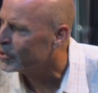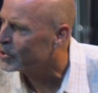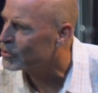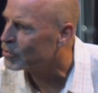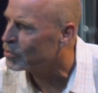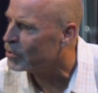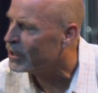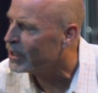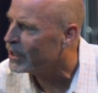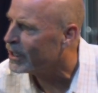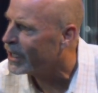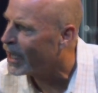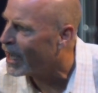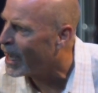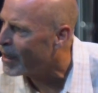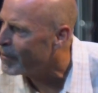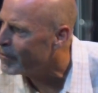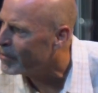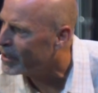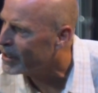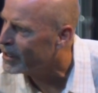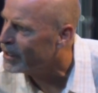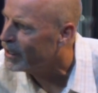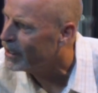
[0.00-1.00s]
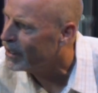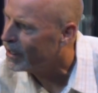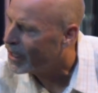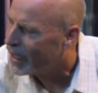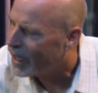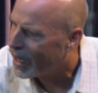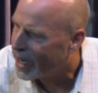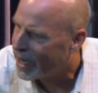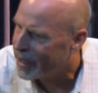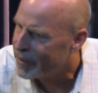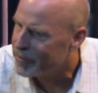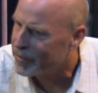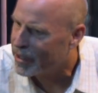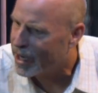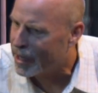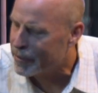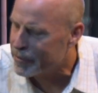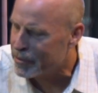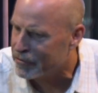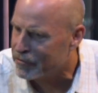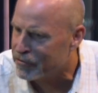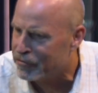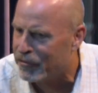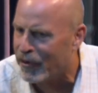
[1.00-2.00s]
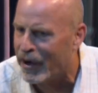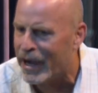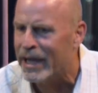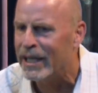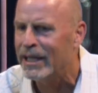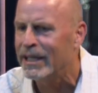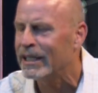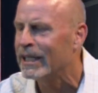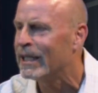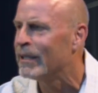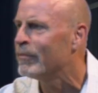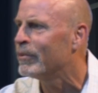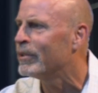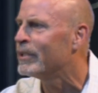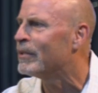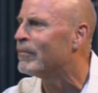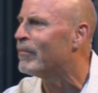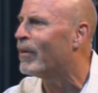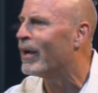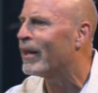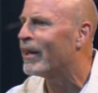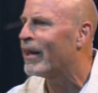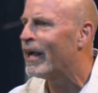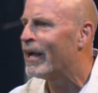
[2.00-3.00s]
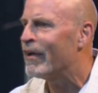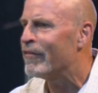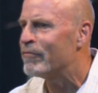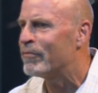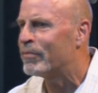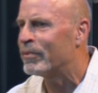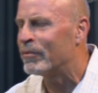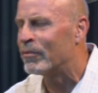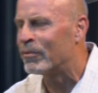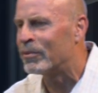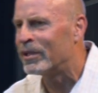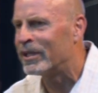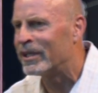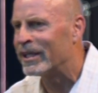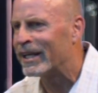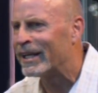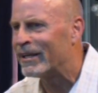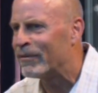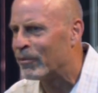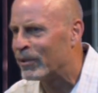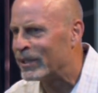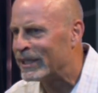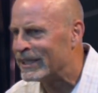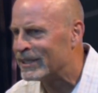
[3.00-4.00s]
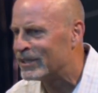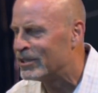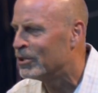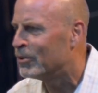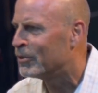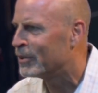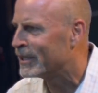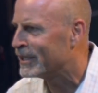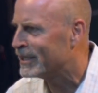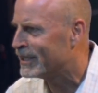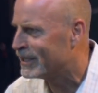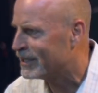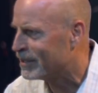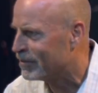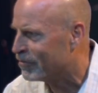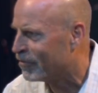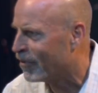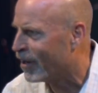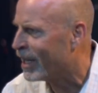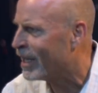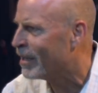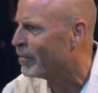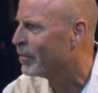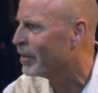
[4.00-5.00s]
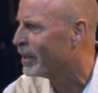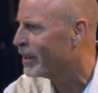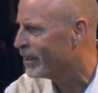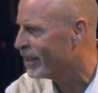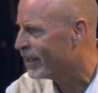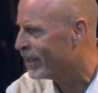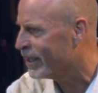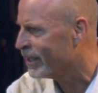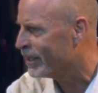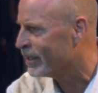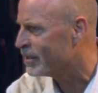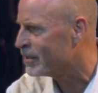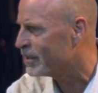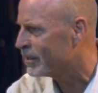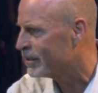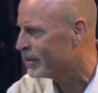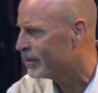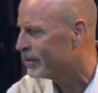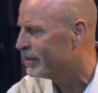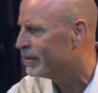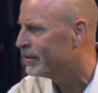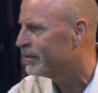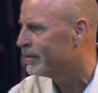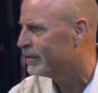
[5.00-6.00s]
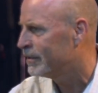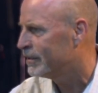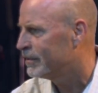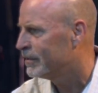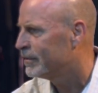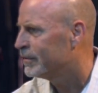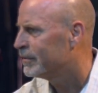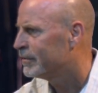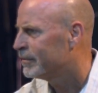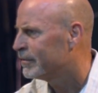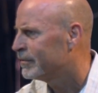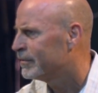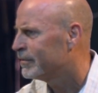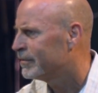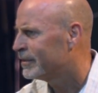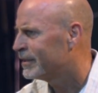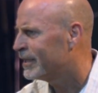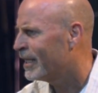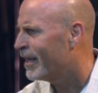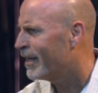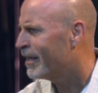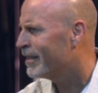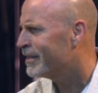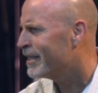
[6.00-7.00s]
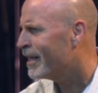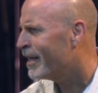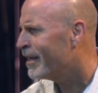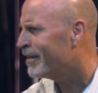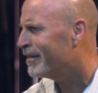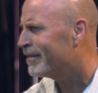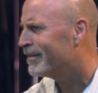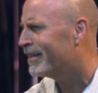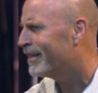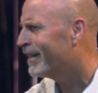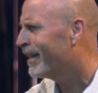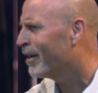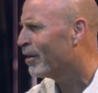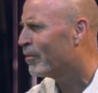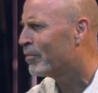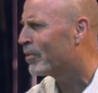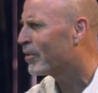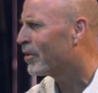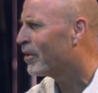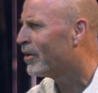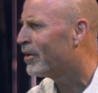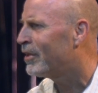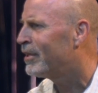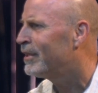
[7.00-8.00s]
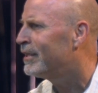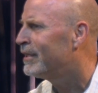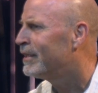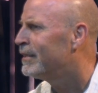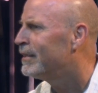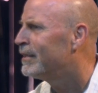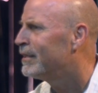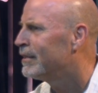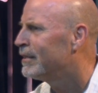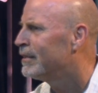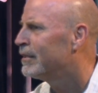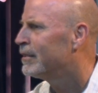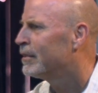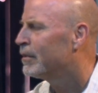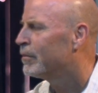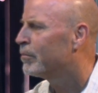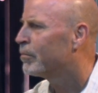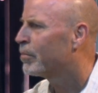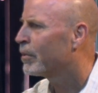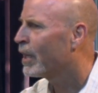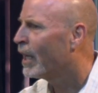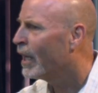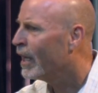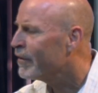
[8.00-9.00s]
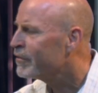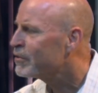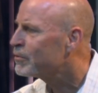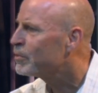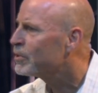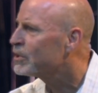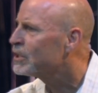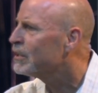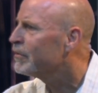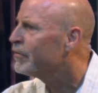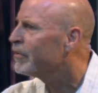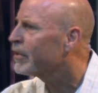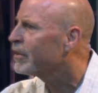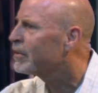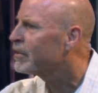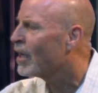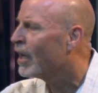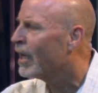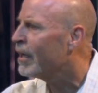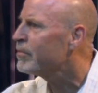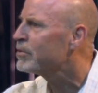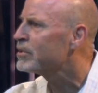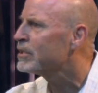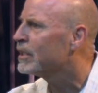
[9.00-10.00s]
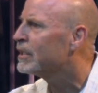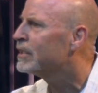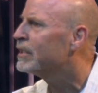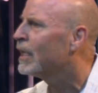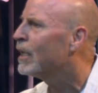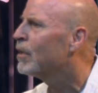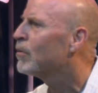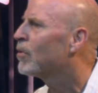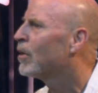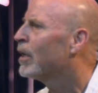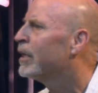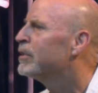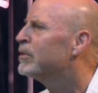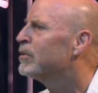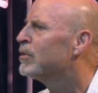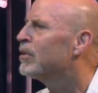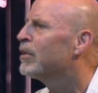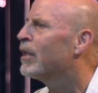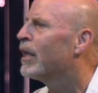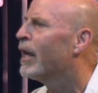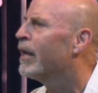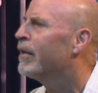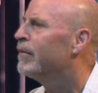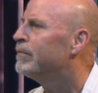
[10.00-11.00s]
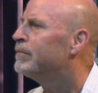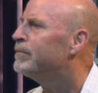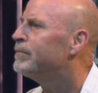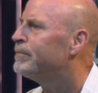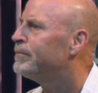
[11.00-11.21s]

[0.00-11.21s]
which really I'm inviting him into my life, but really what he's doing is he's inviting me into his. Does that help at all? But I have specific times in the day where I do that.